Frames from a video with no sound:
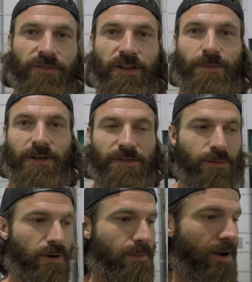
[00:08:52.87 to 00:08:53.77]
minutes to
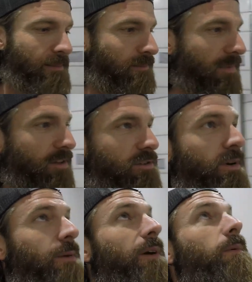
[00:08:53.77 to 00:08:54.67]
warm up. So
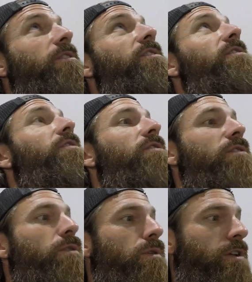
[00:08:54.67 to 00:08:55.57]
anyway, we're just
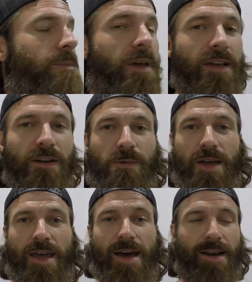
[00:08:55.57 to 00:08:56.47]
slowly picking
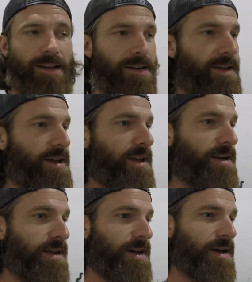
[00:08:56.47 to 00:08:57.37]
away at it
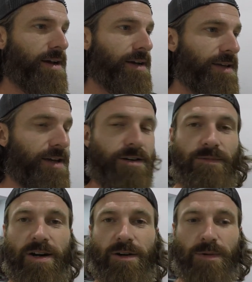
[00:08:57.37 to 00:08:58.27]
and getting it
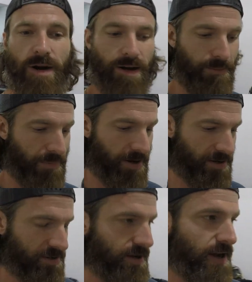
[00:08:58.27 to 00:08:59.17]
ready to rock.
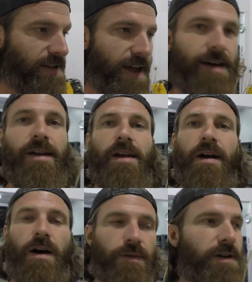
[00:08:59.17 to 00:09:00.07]
But yeah,
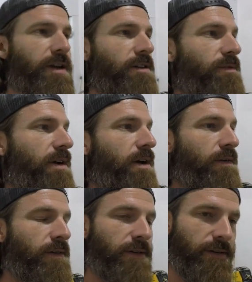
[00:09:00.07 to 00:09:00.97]
I'll run you guys
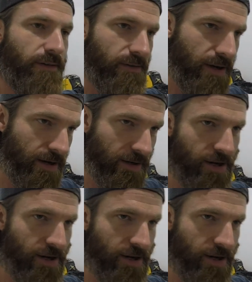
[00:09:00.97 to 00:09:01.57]
around at a later